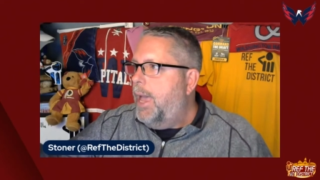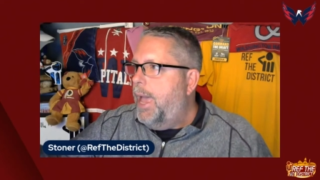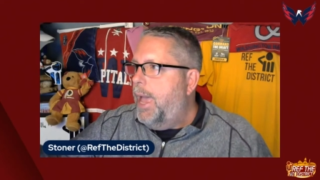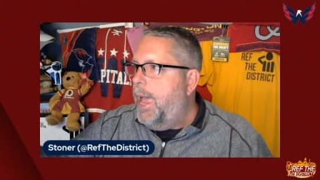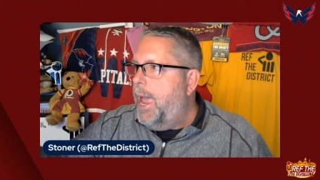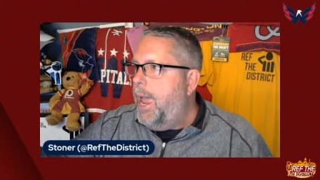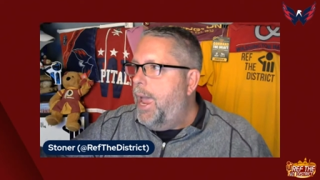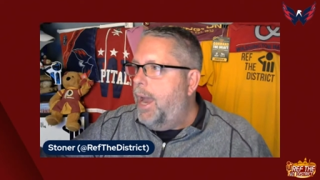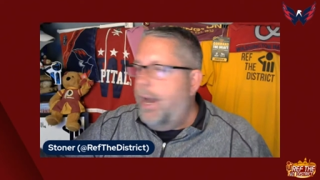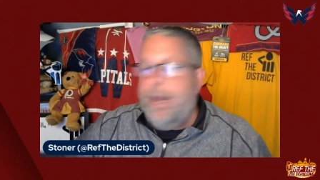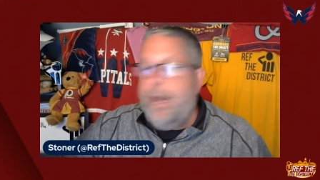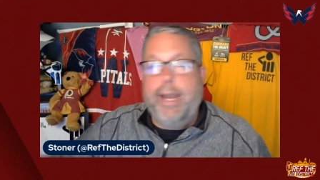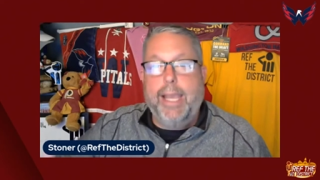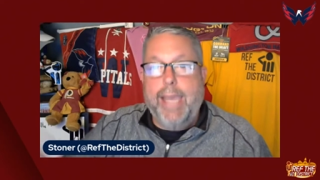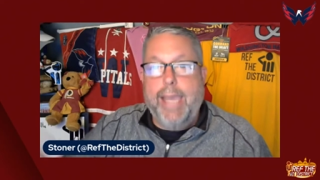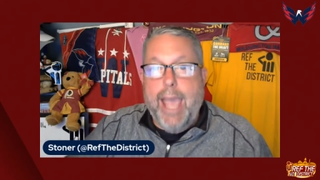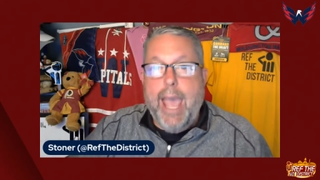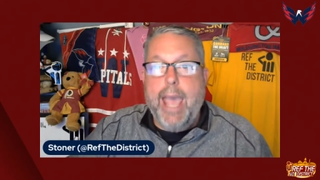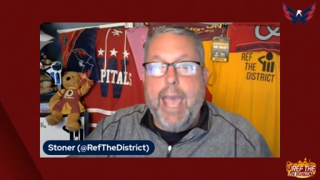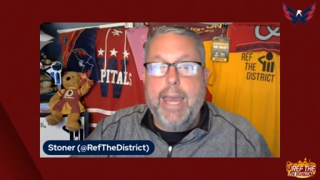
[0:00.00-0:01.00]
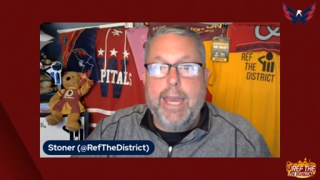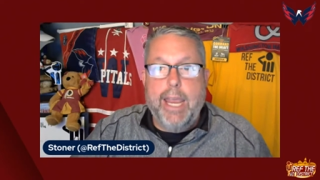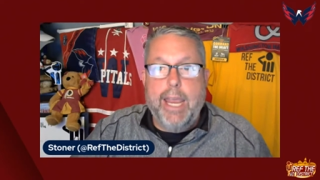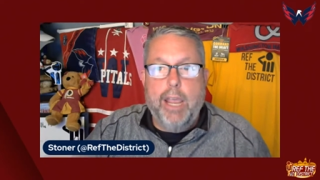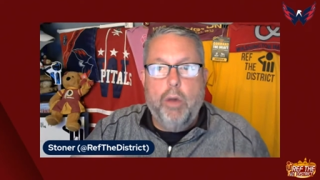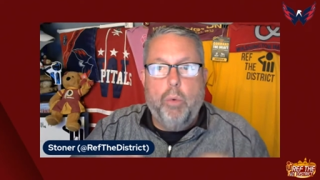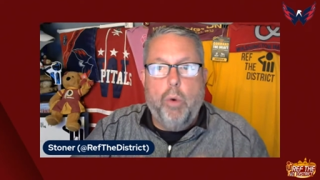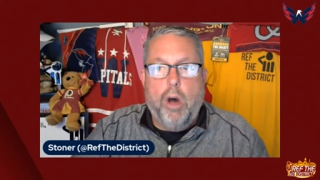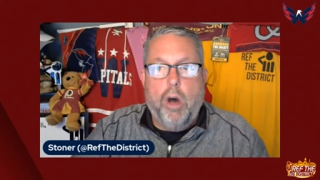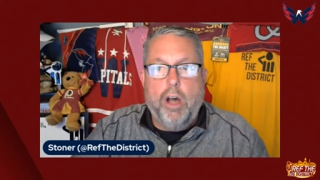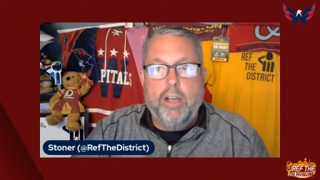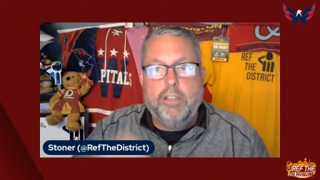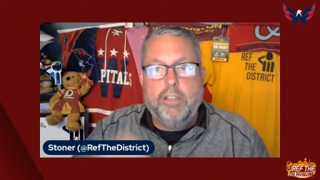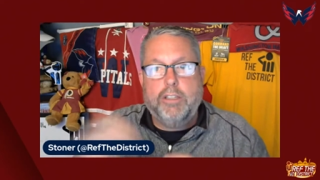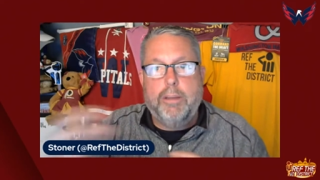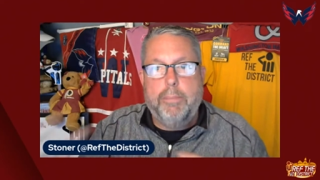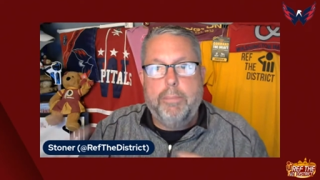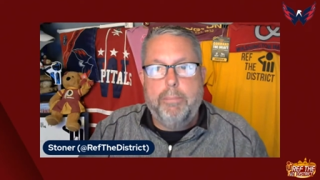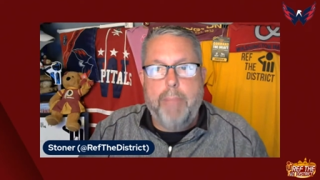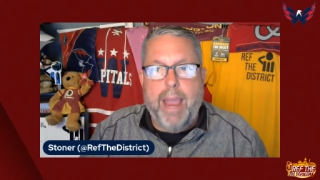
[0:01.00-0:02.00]
And again, it
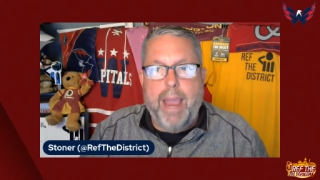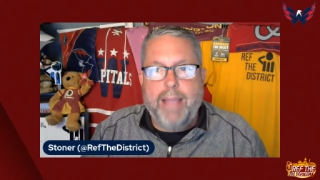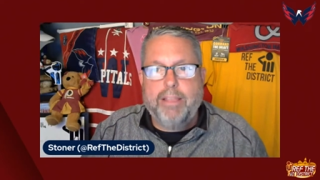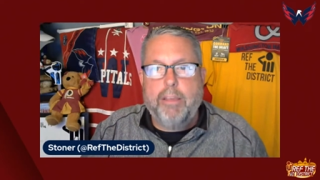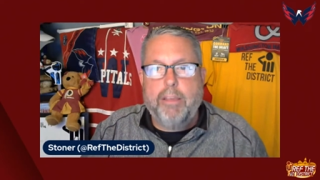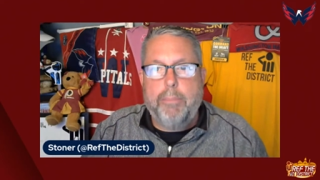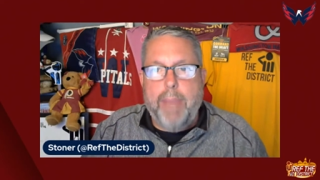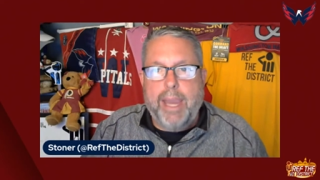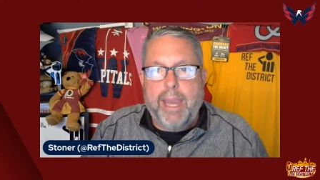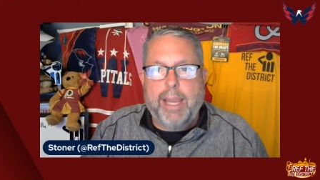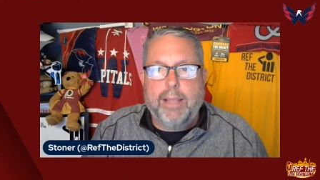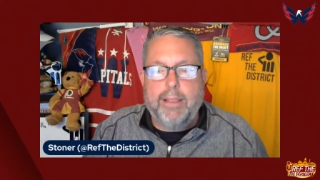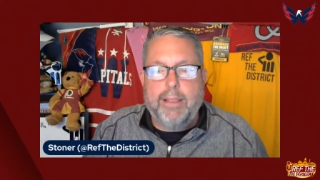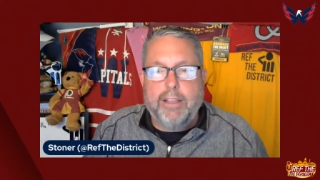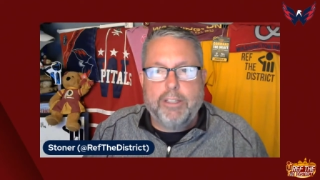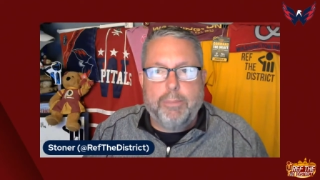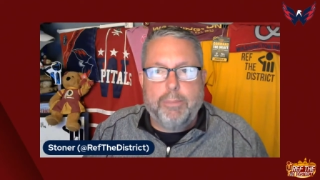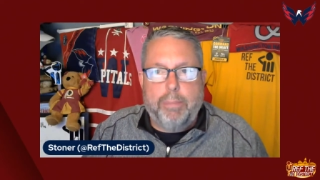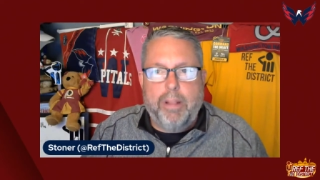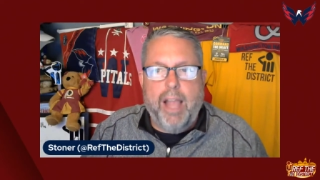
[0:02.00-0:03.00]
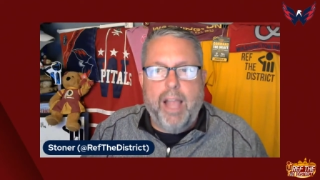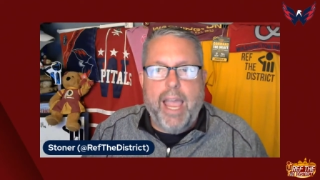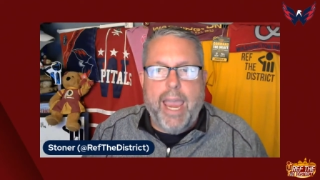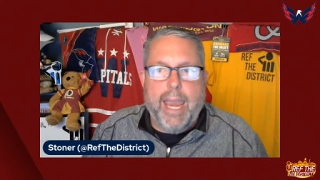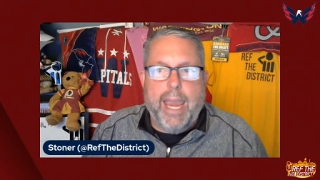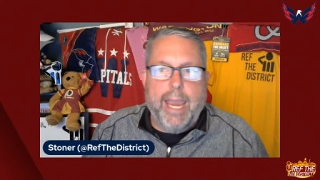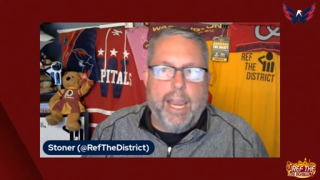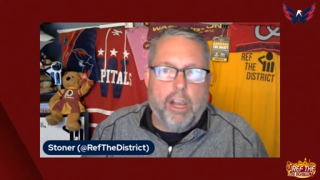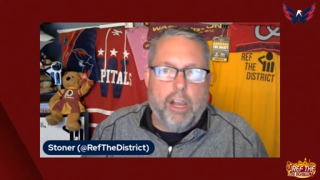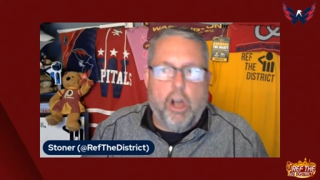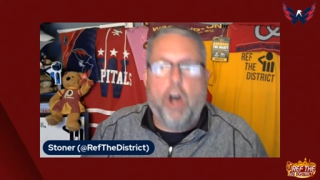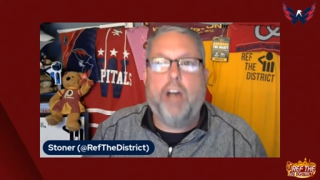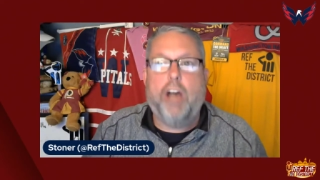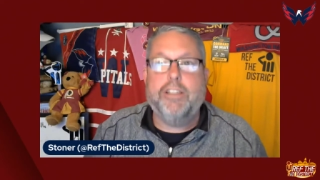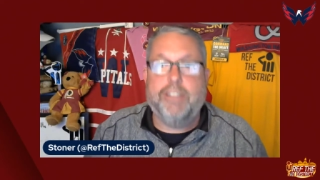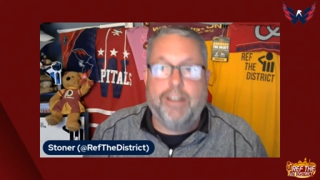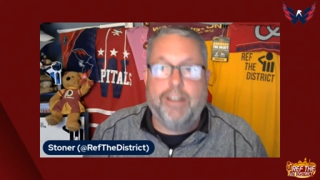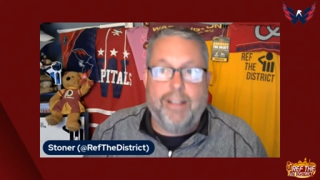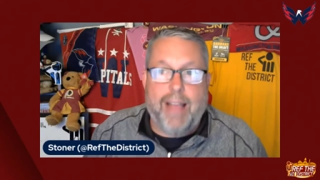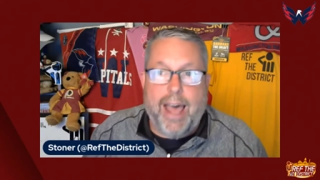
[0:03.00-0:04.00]
was Mantha making this play and
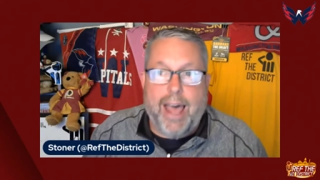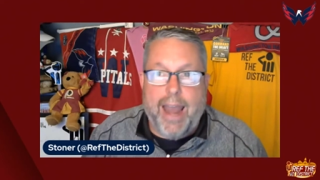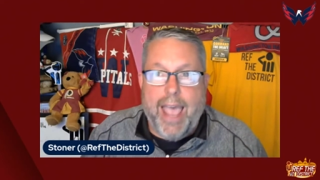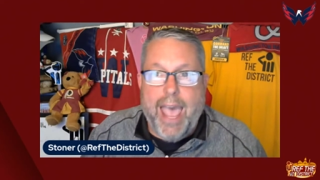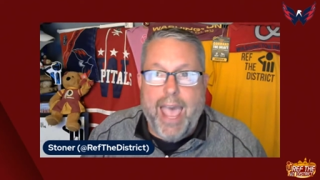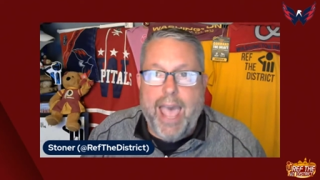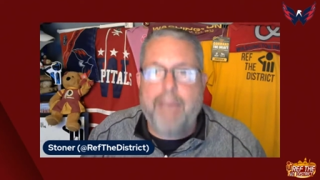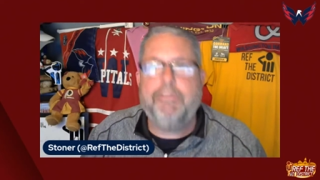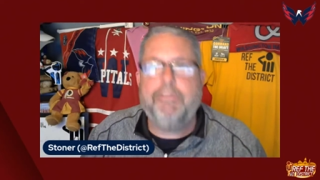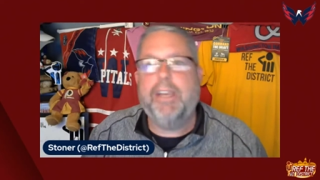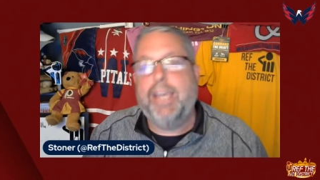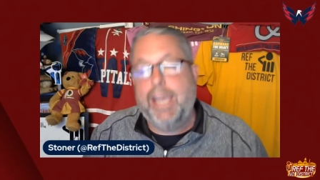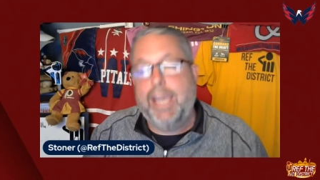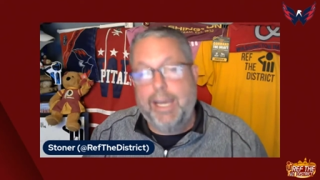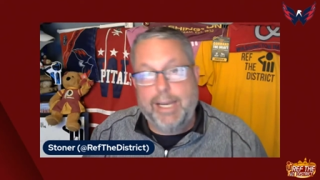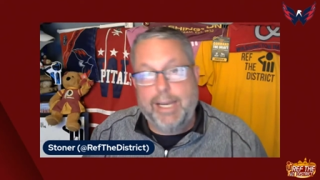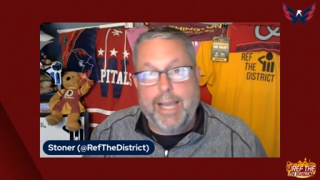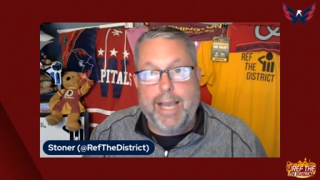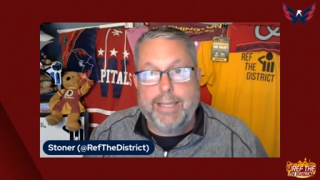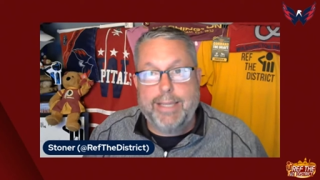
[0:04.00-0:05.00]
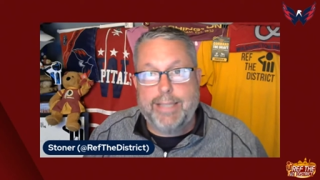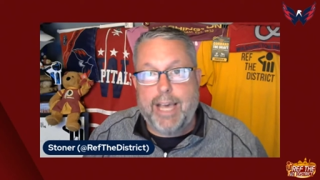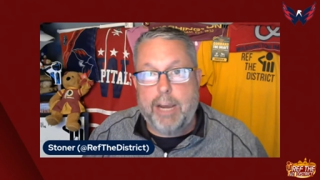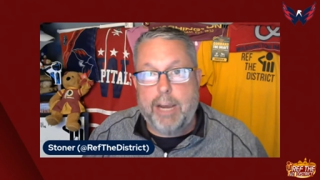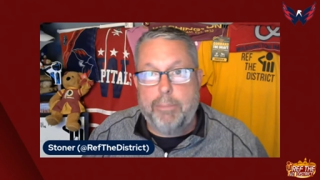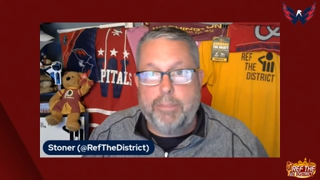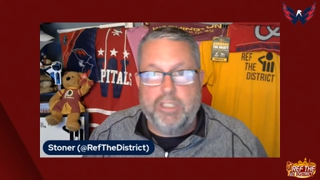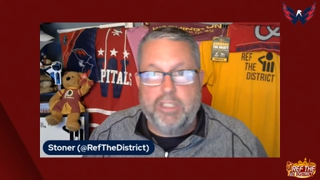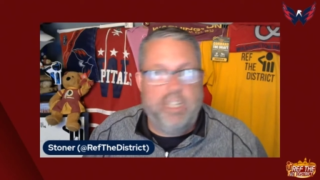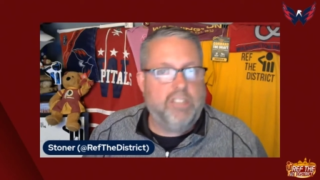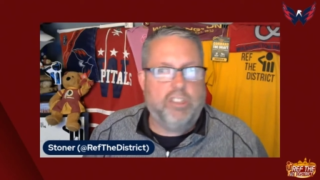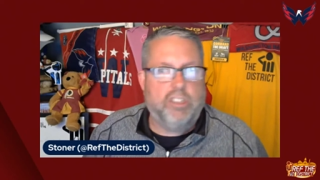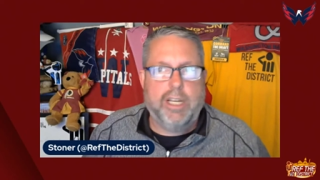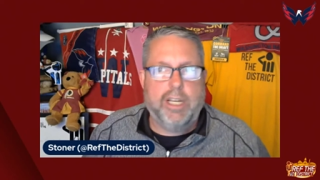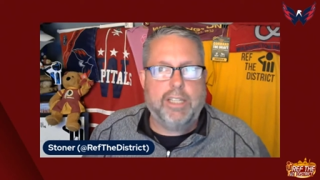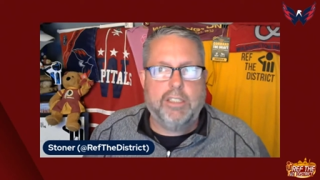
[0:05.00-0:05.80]
causing a lot of havoc, getting guys out of position.